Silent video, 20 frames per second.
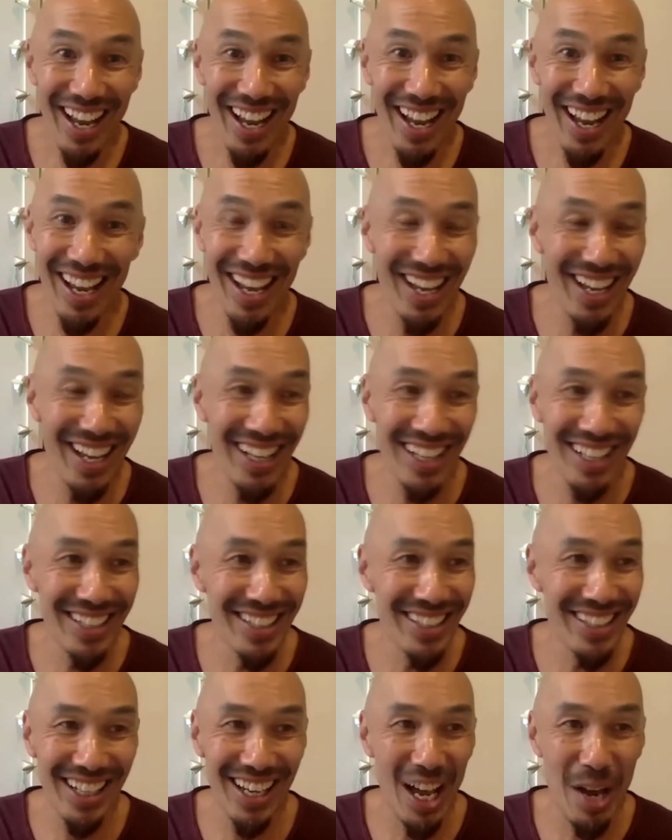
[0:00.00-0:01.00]

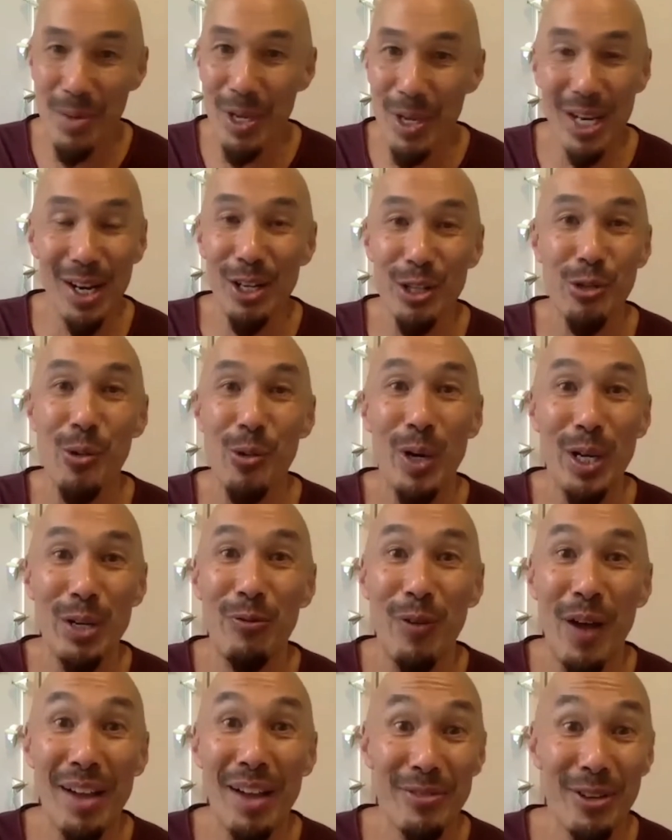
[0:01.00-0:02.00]
And I mean, our
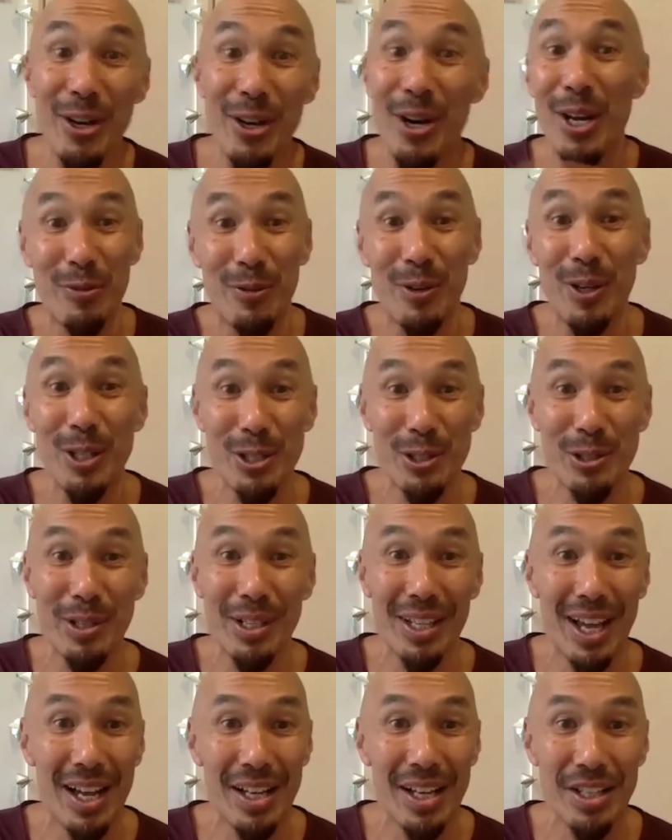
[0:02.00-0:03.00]
25-year
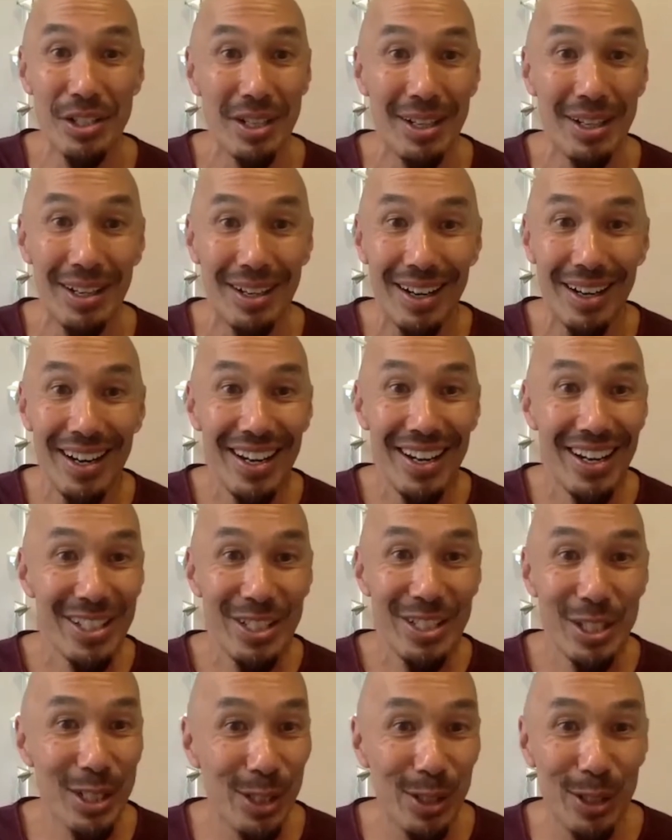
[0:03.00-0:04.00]
anniversary last year,
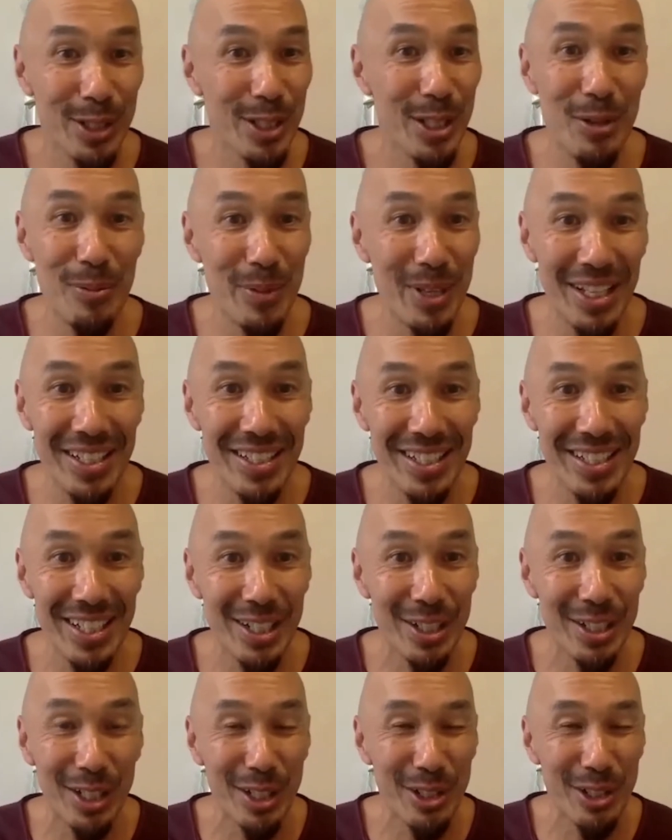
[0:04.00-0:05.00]
she looks at me at
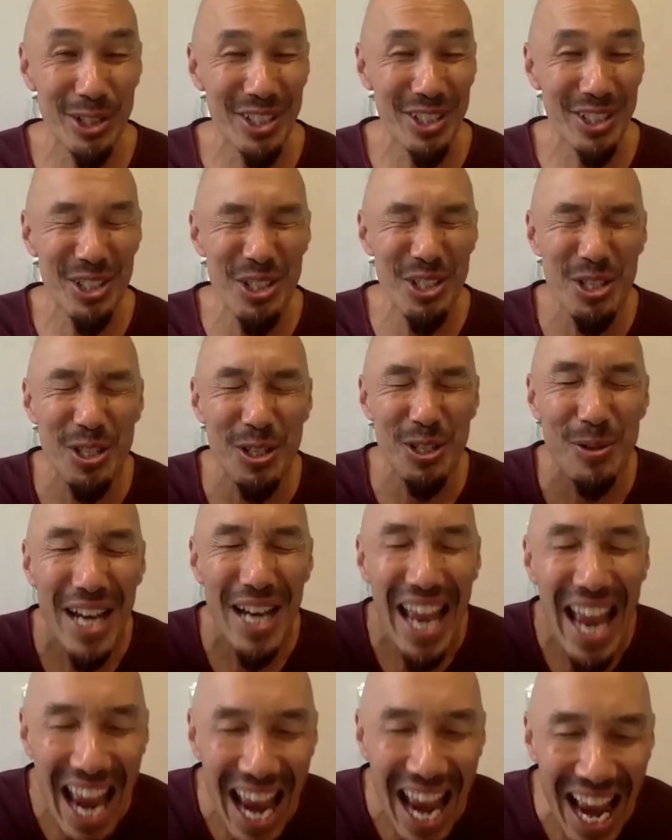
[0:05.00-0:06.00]
dinner and goes, do you know
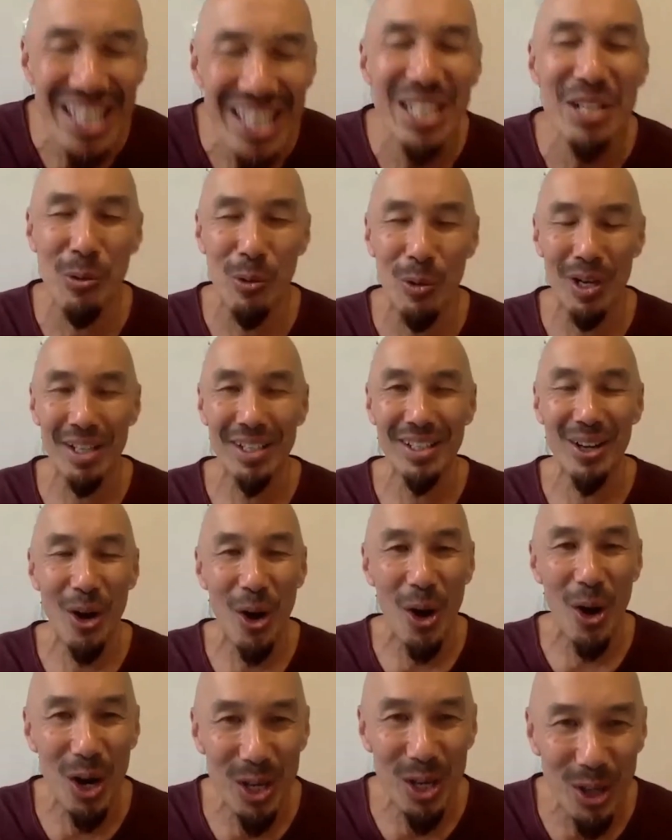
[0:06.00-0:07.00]
anyone
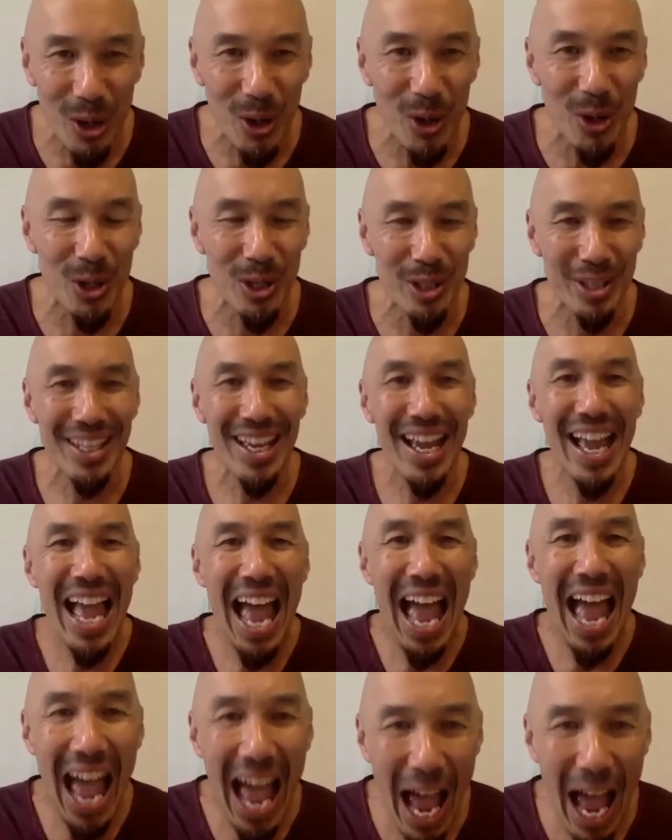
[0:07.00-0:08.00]
on earth
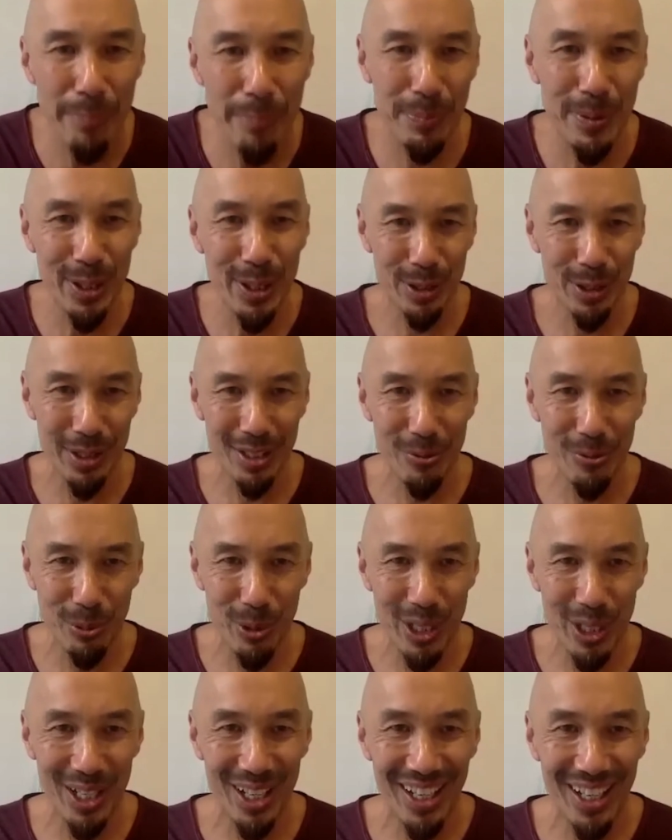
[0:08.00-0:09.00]
happier than
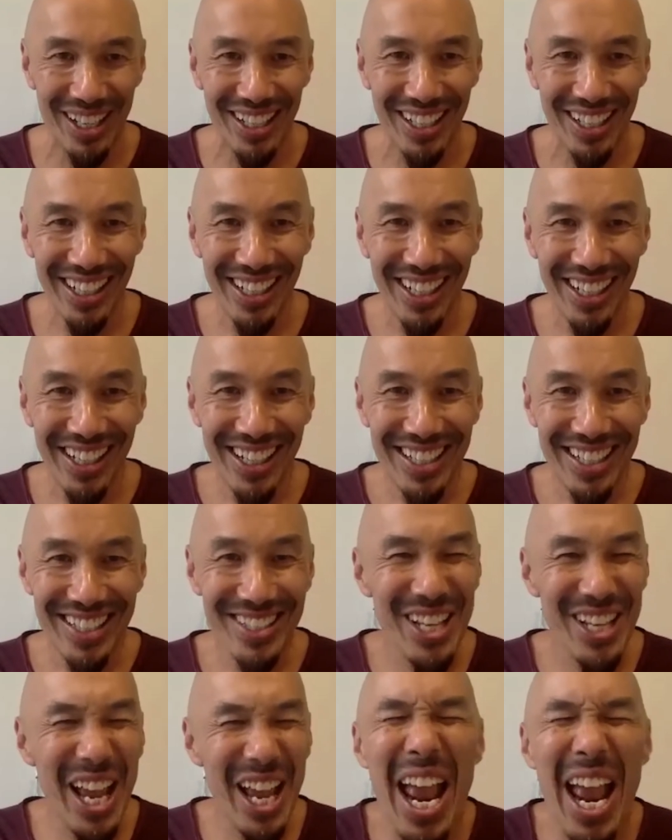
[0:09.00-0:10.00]
we are? Hmm. She
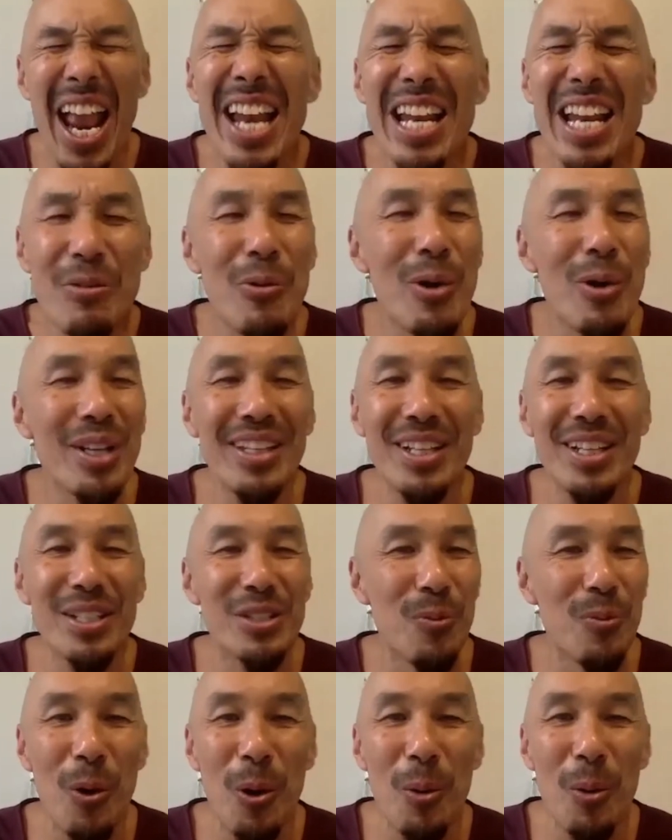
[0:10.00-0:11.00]
goes, anyone
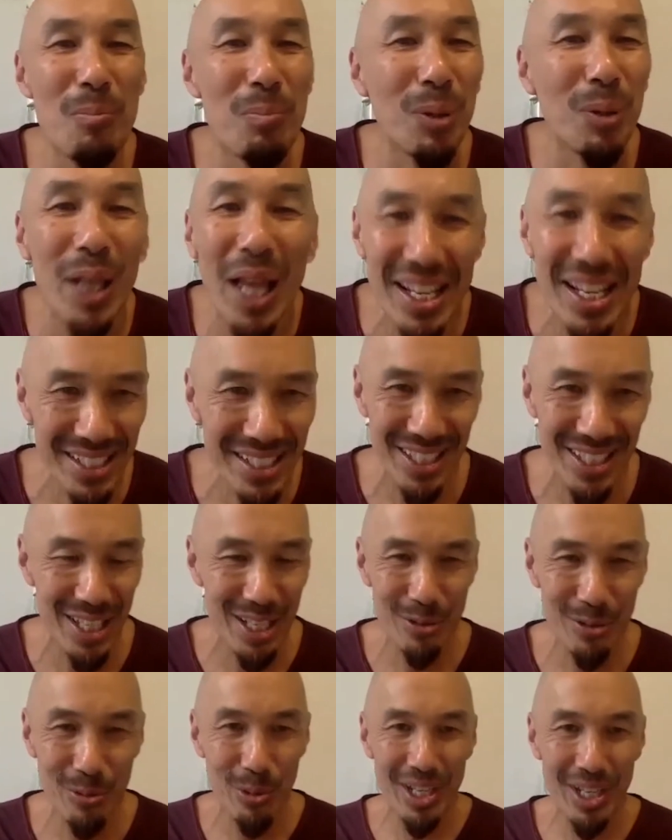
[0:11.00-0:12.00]
that's more blessed
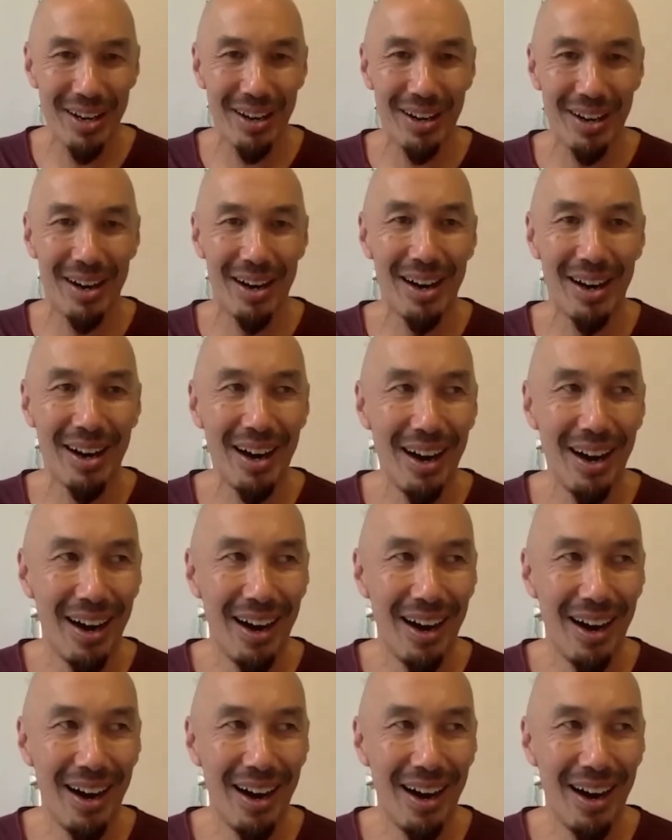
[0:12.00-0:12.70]
than we are?